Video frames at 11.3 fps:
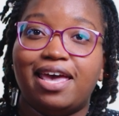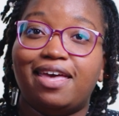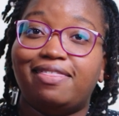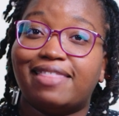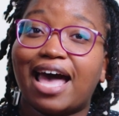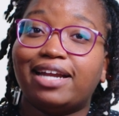
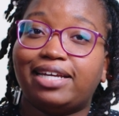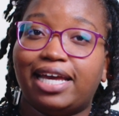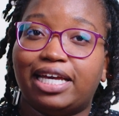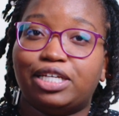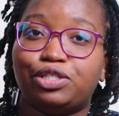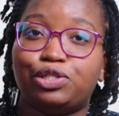In that
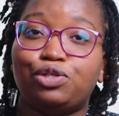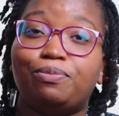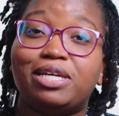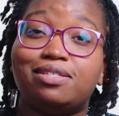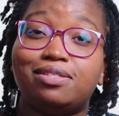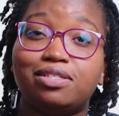case, you
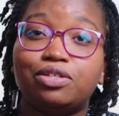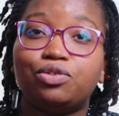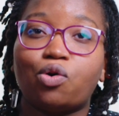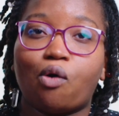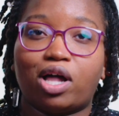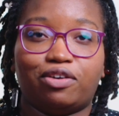may still
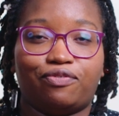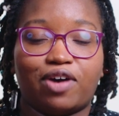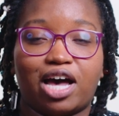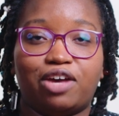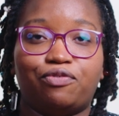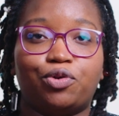
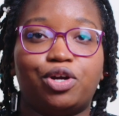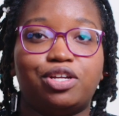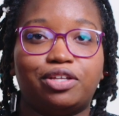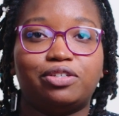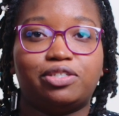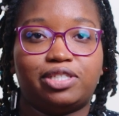qualify for
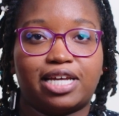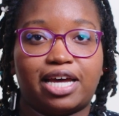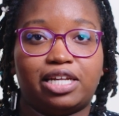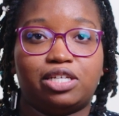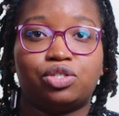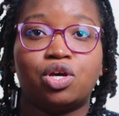another
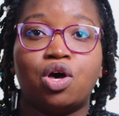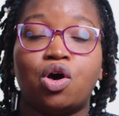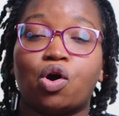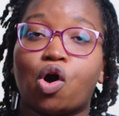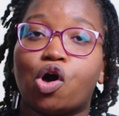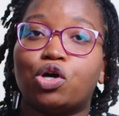status
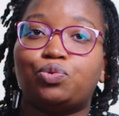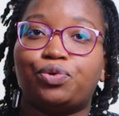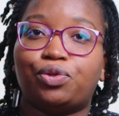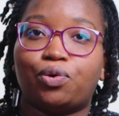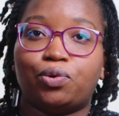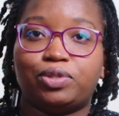called
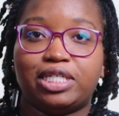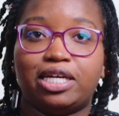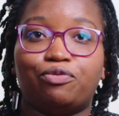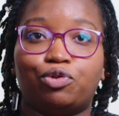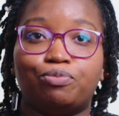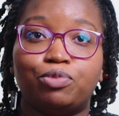withholding
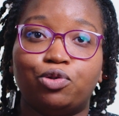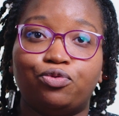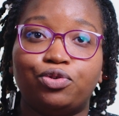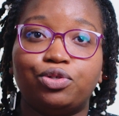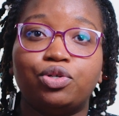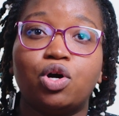of
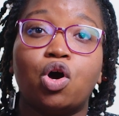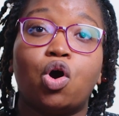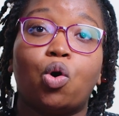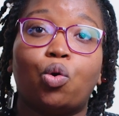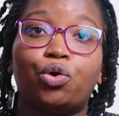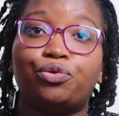removal
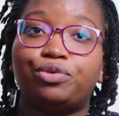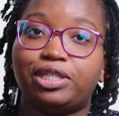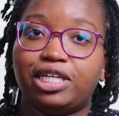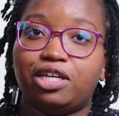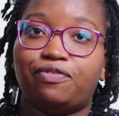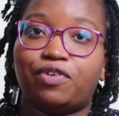or
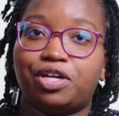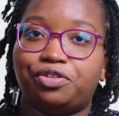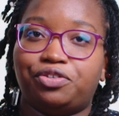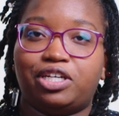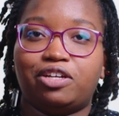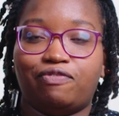relief
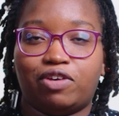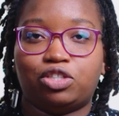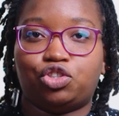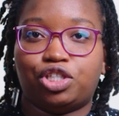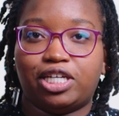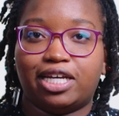under the
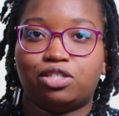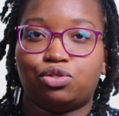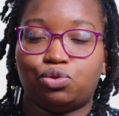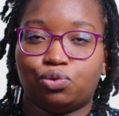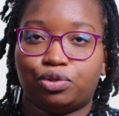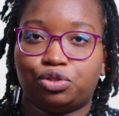Convention
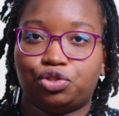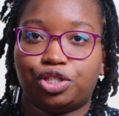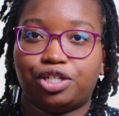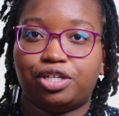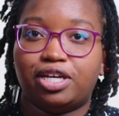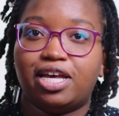Against
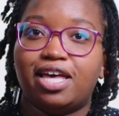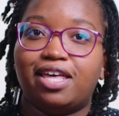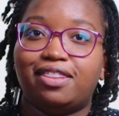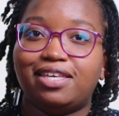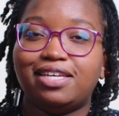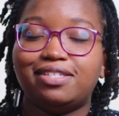Torture.
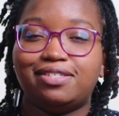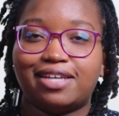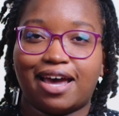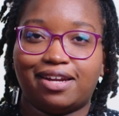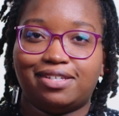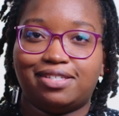These
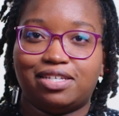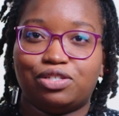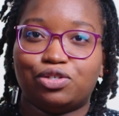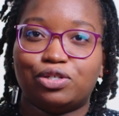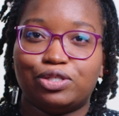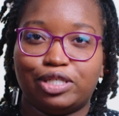
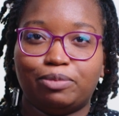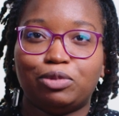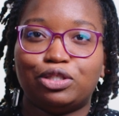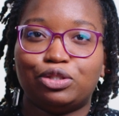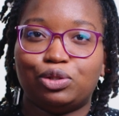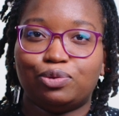statuses are
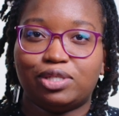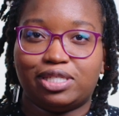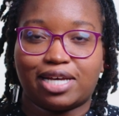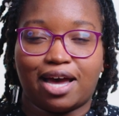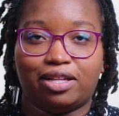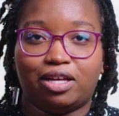similar to
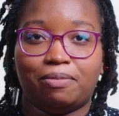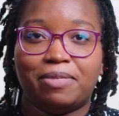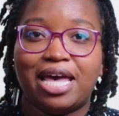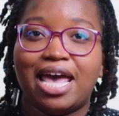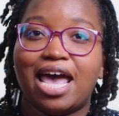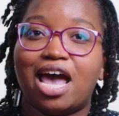asylum
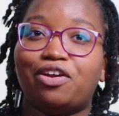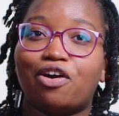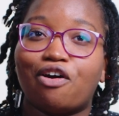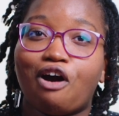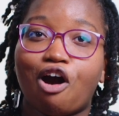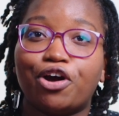and
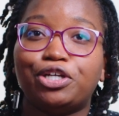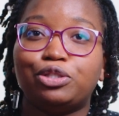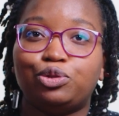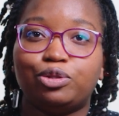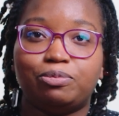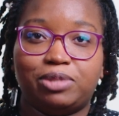are harder
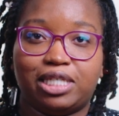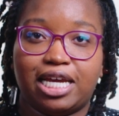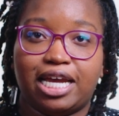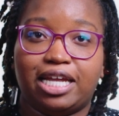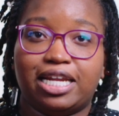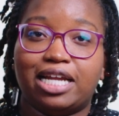to
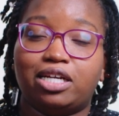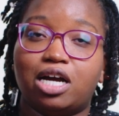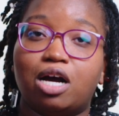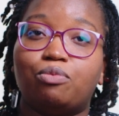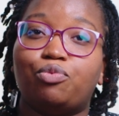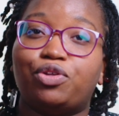obtain and
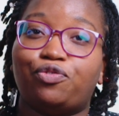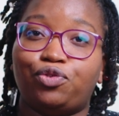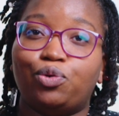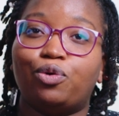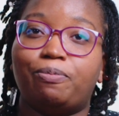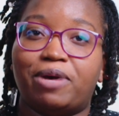come with
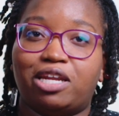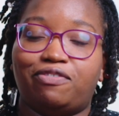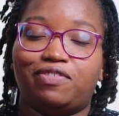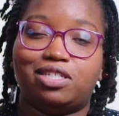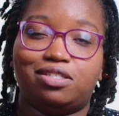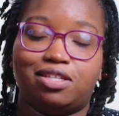fewer
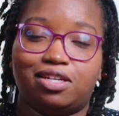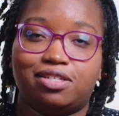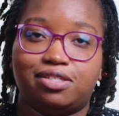benefits than